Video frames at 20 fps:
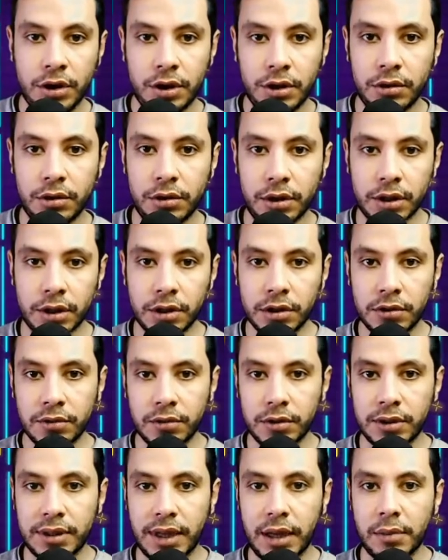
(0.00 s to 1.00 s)
Greece, for
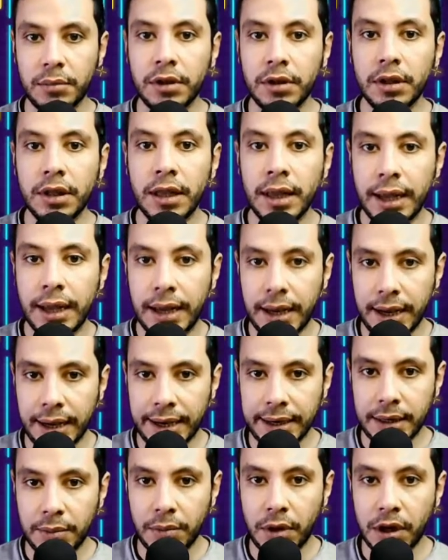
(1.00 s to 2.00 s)
example,
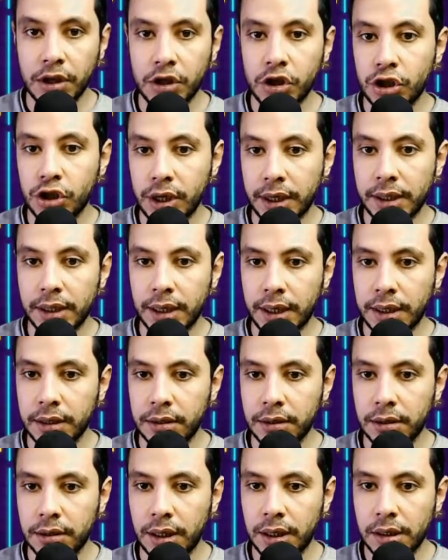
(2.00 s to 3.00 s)
and my
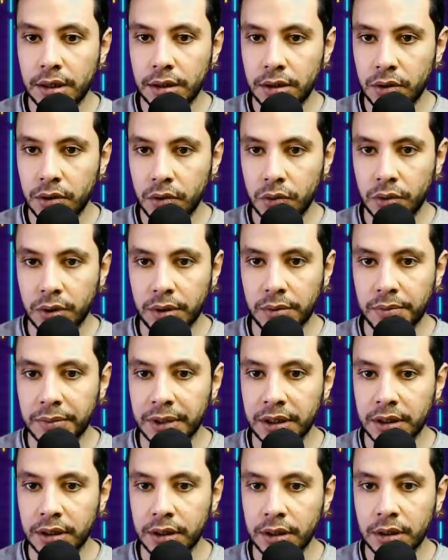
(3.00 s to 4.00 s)
check-in date will
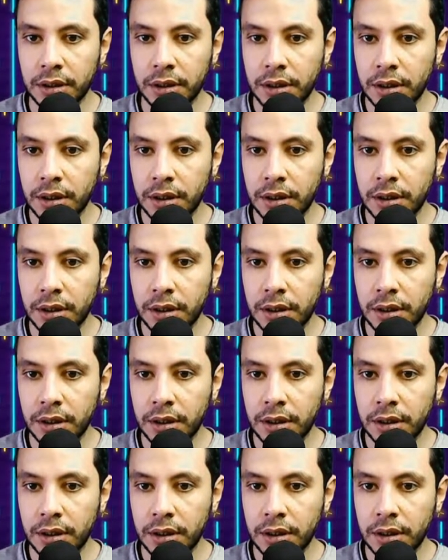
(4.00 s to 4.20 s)
be